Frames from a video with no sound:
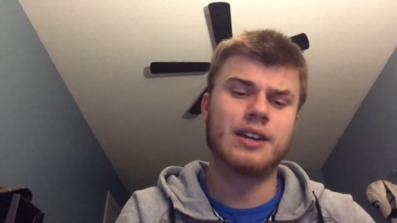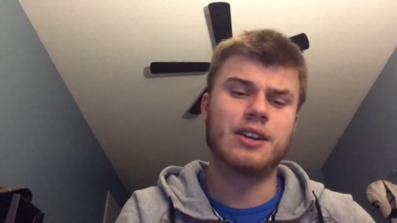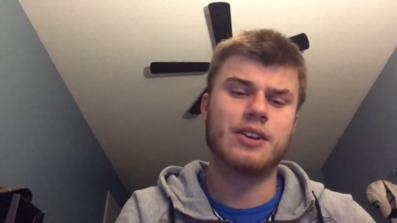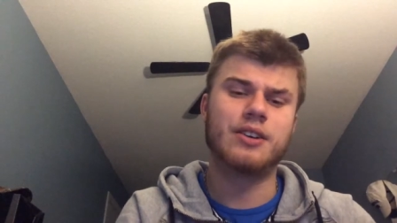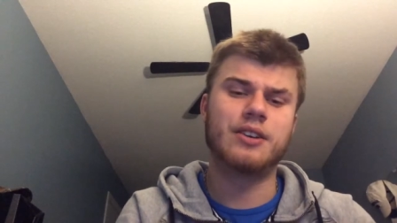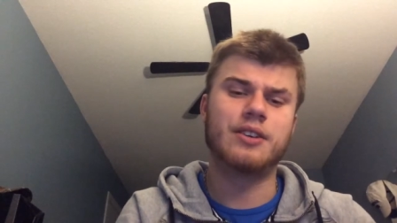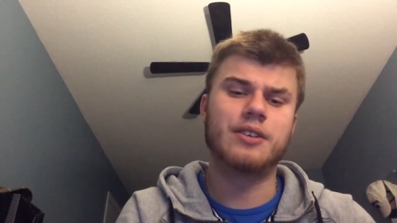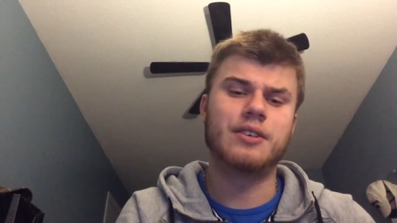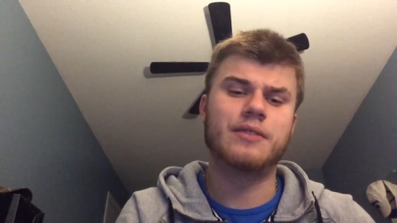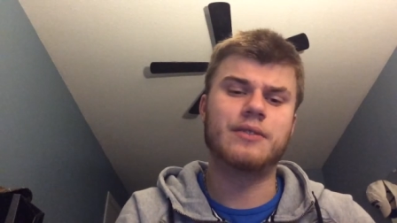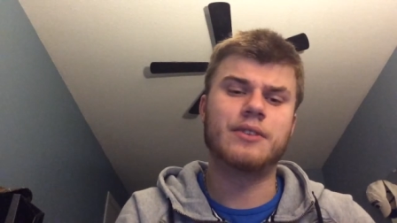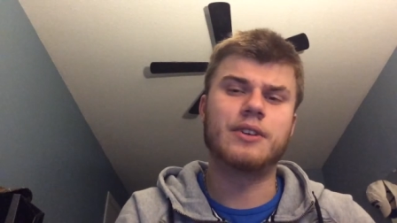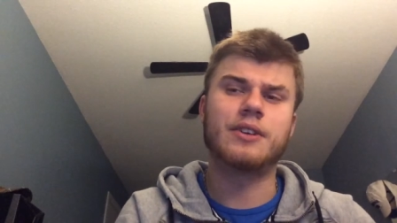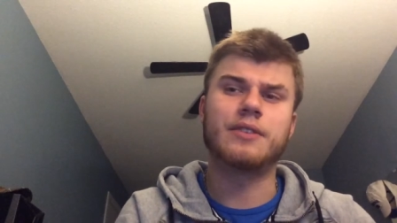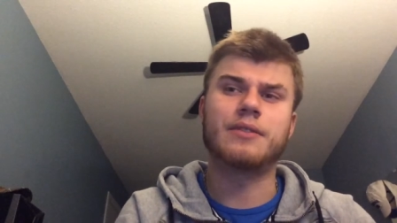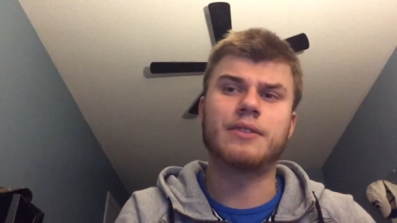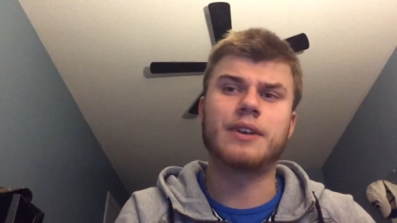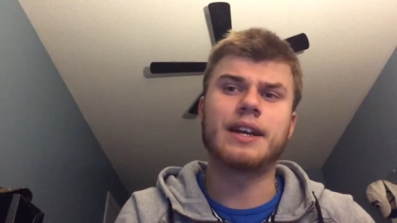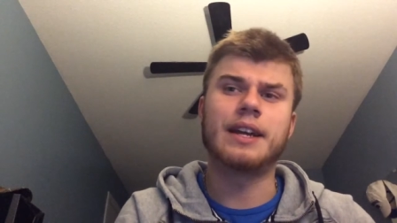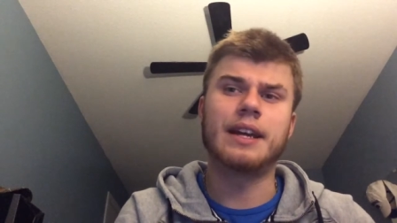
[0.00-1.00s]
or on
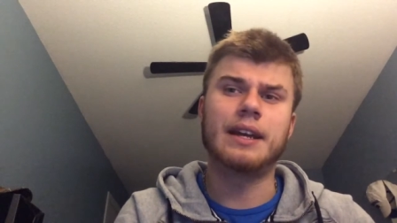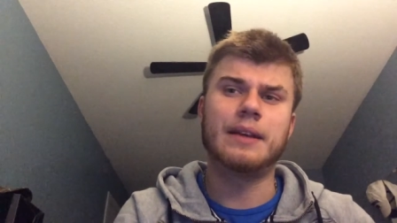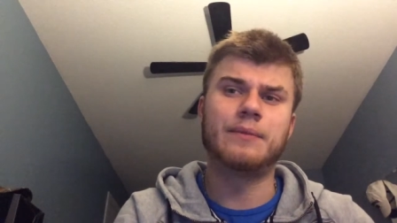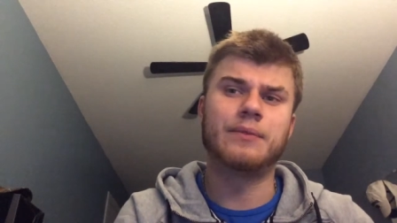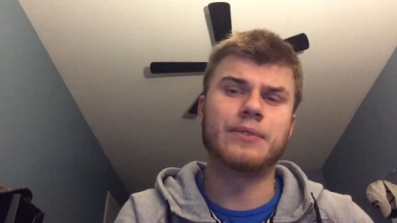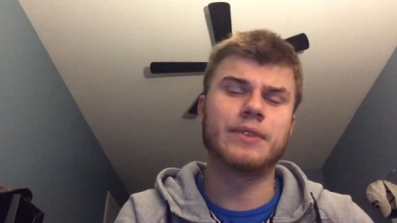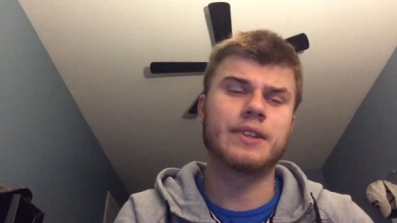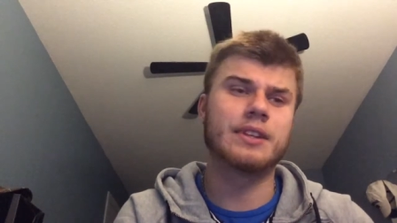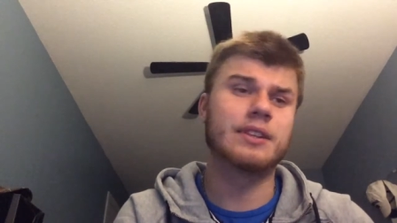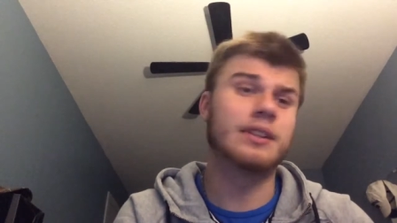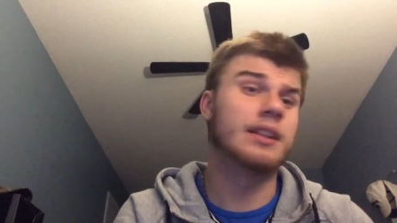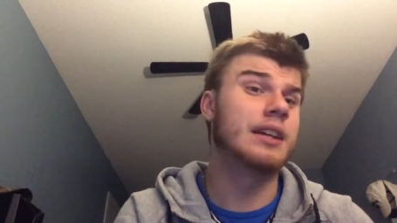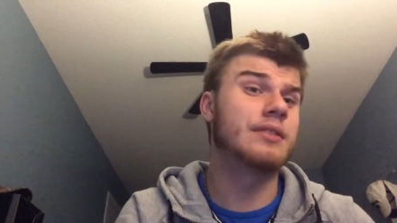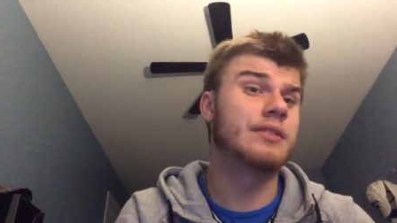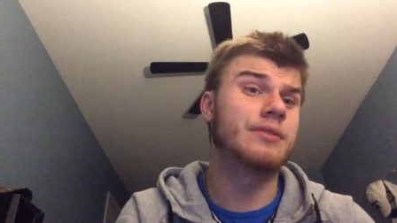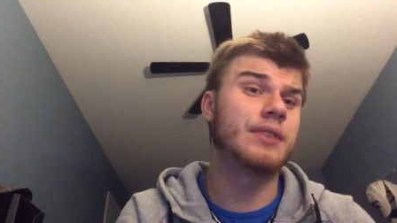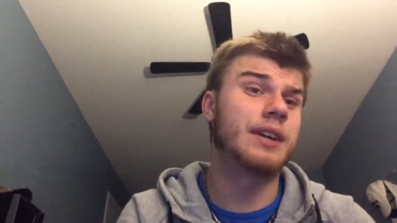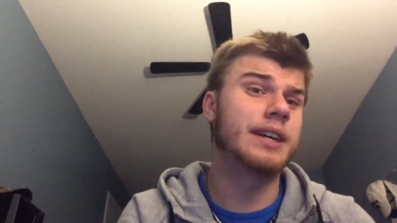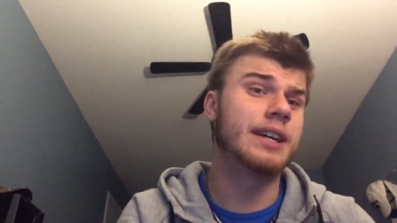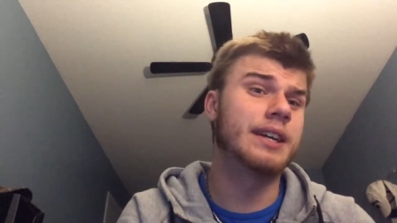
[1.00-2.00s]
Friday, last
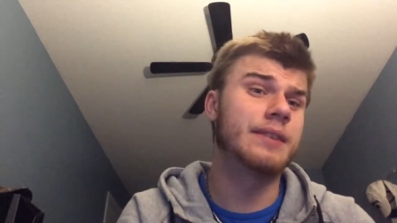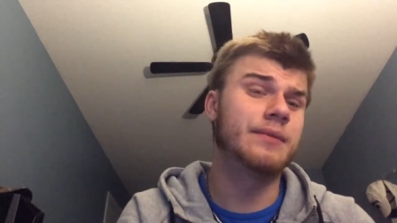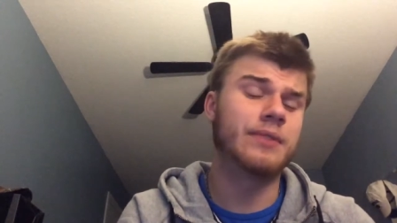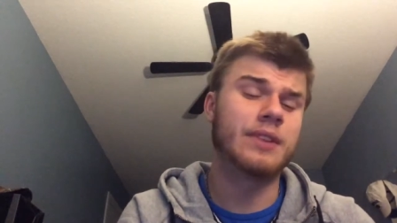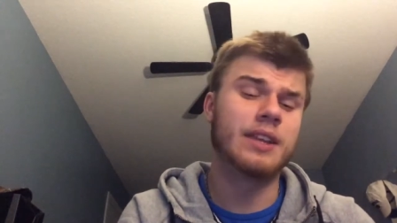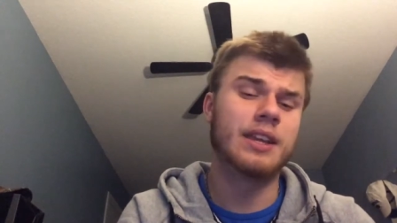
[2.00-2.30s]
Friday,